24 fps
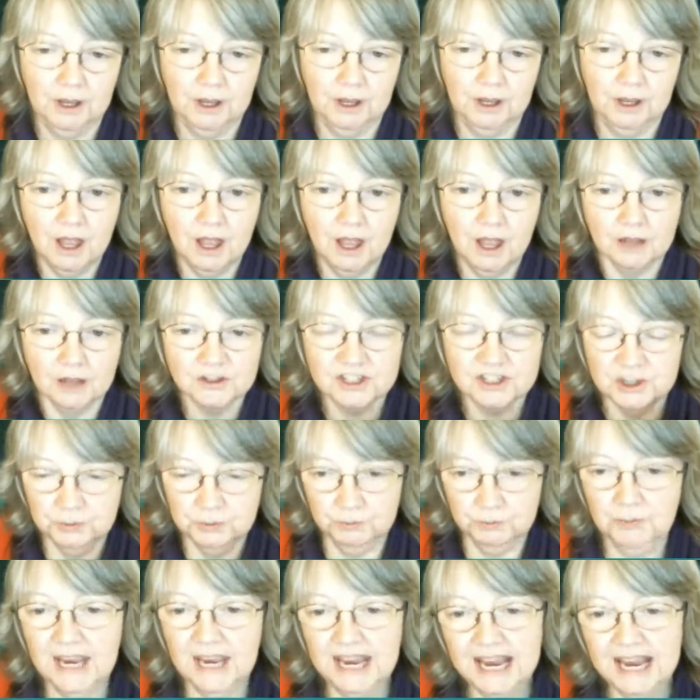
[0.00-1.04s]
To
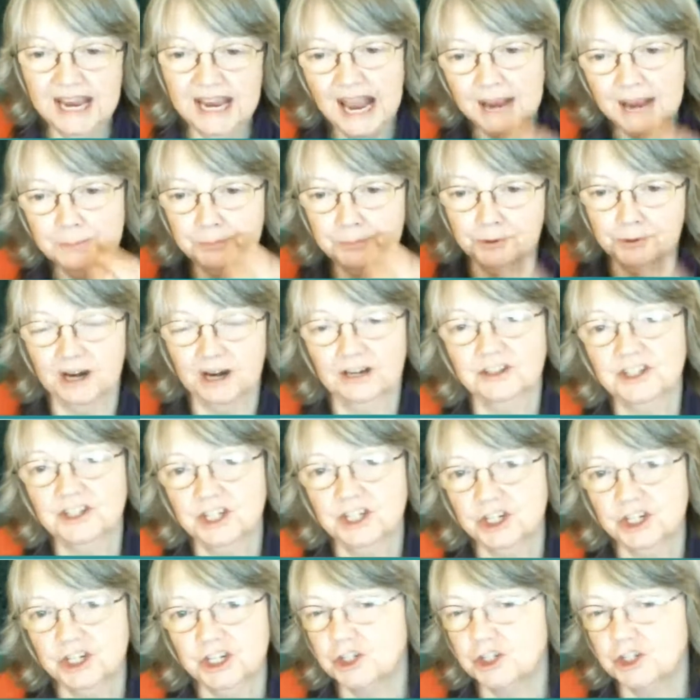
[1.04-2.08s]
me, a practitioner, and
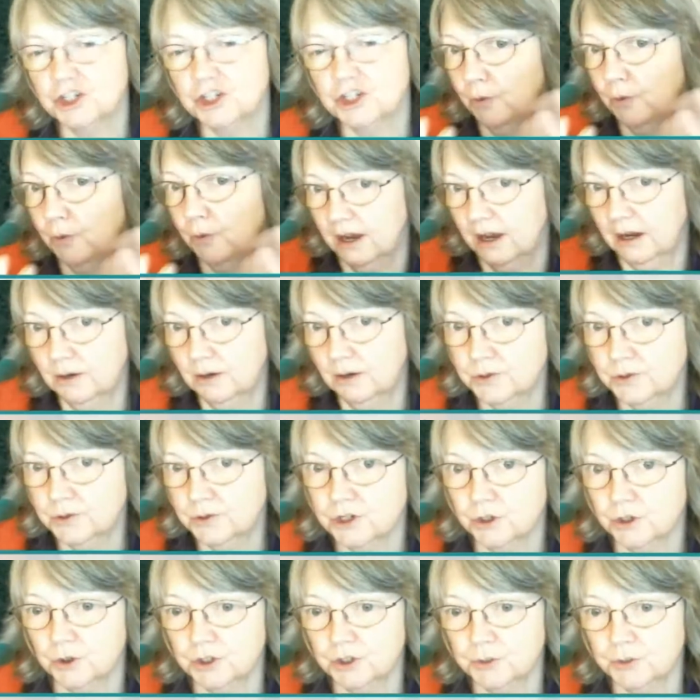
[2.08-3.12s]
the way I was taught, a
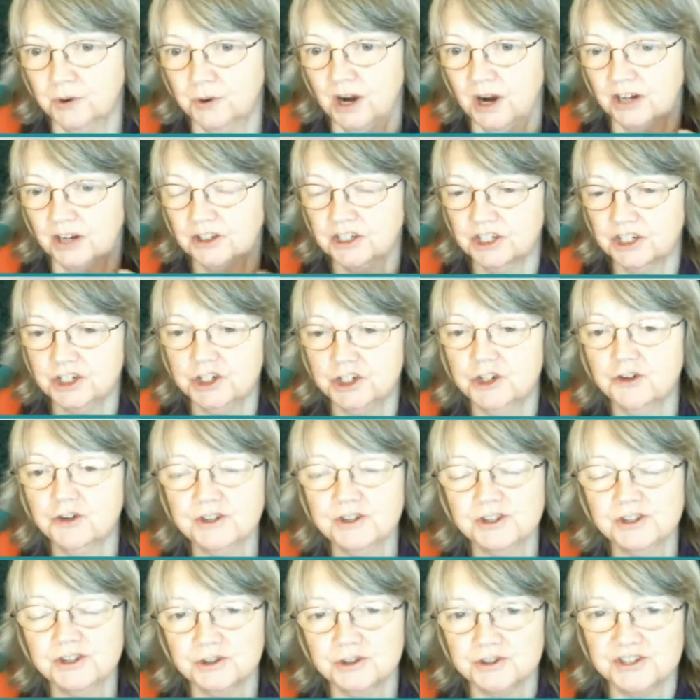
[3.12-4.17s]
practitioner is not
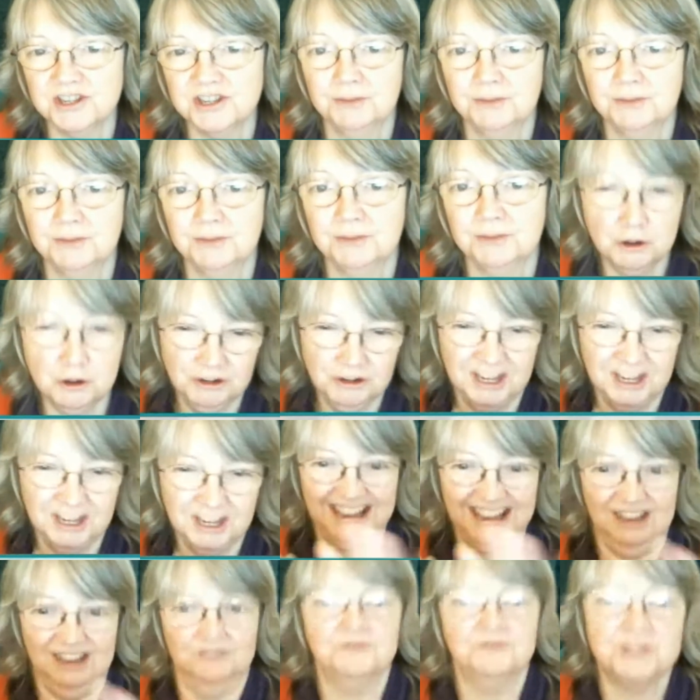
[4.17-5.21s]
somebody who gives
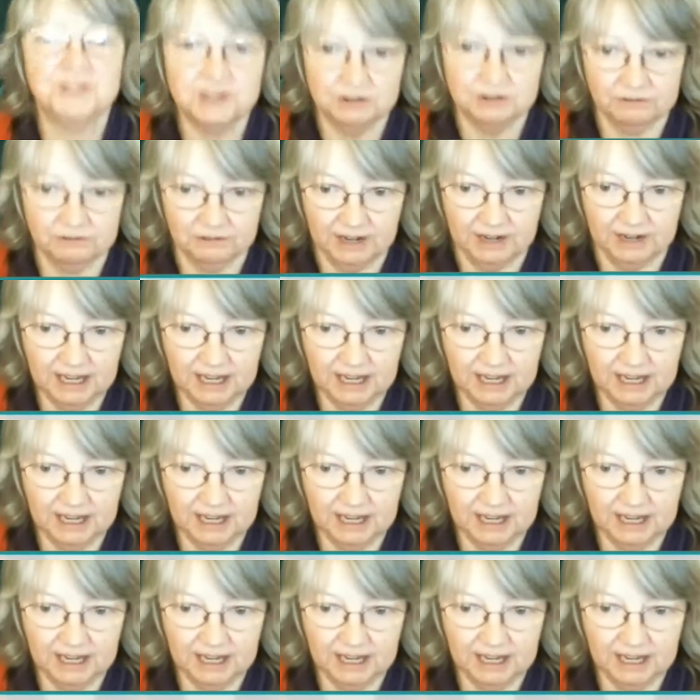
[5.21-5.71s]
Reiki.